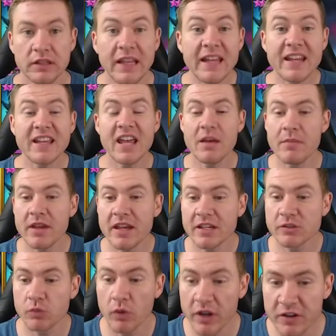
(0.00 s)
Lady Kimi
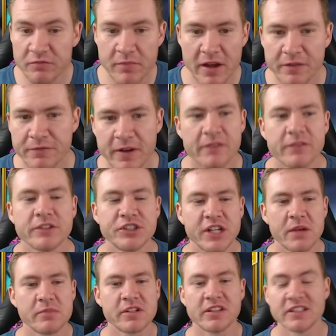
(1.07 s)
is one of my favorite
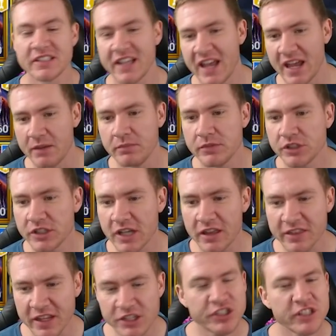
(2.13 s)
champs in this game. I
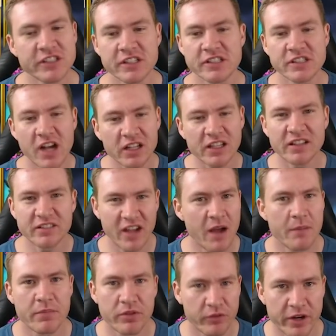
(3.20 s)
think she's a solid
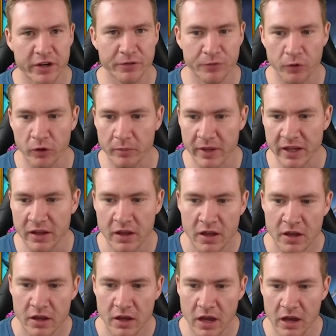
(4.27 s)
top threeer for me.
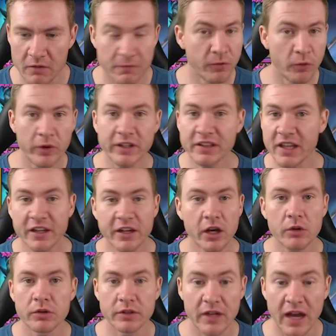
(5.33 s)
Uh, Void Lego
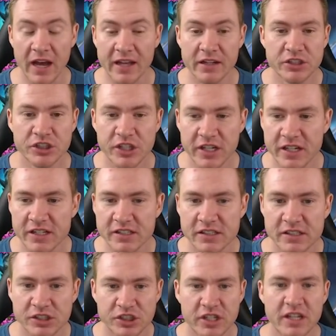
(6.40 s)
or not, she is
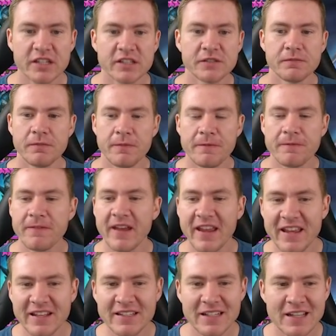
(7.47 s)
she is
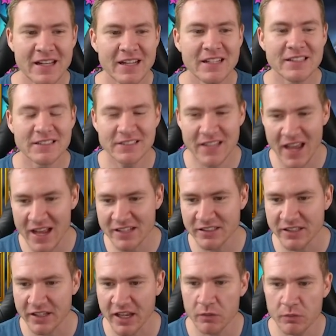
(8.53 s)

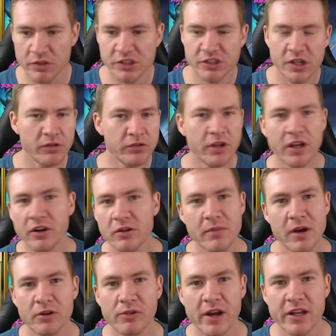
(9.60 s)
fantastic and was so not on
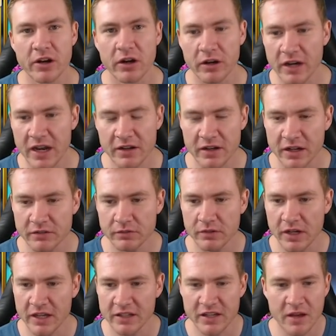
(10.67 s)
my radar. I, I,
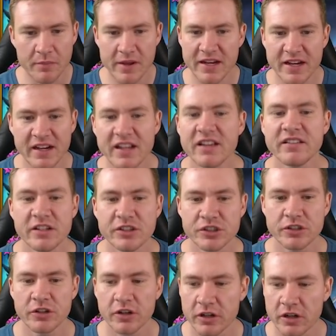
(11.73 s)
I had not paid any attention
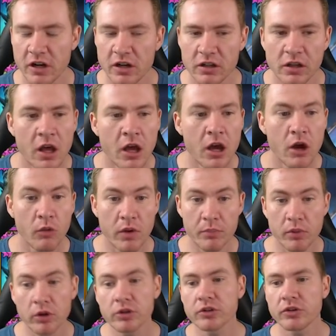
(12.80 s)
to her at all. We
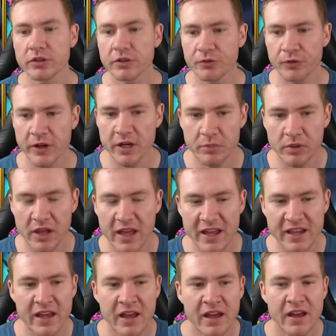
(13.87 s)
pulled her on the free to
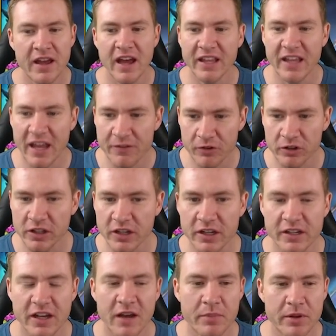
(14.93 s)
play. I gave her a
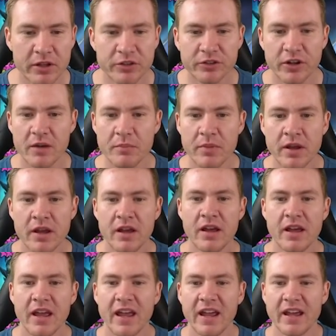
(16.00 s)
look. I built her up,
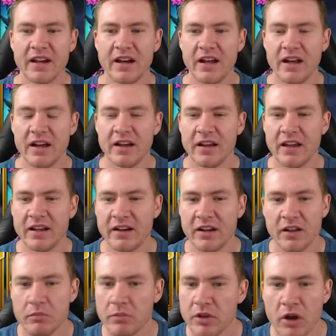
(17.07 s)
and uh, and
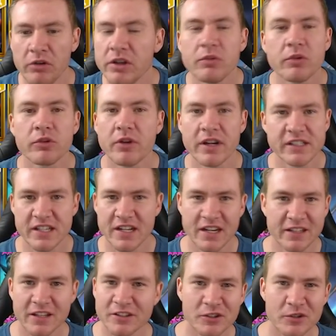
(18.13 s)
uh, the only regret is that I
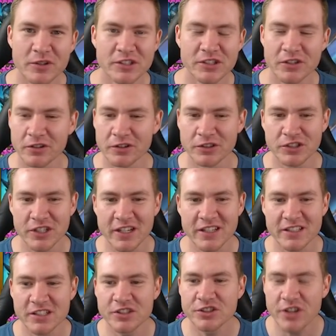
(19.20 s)
didn't do it sooner. She
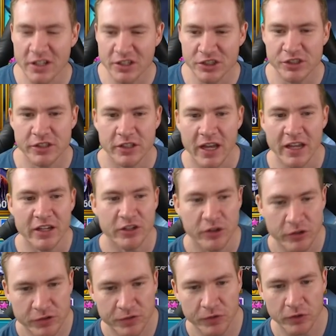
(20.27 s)
is such a
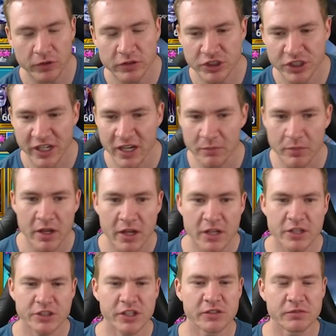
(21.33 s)
useful champ.
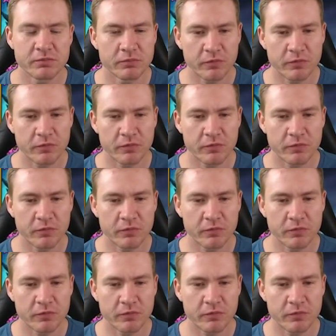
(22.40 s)
She's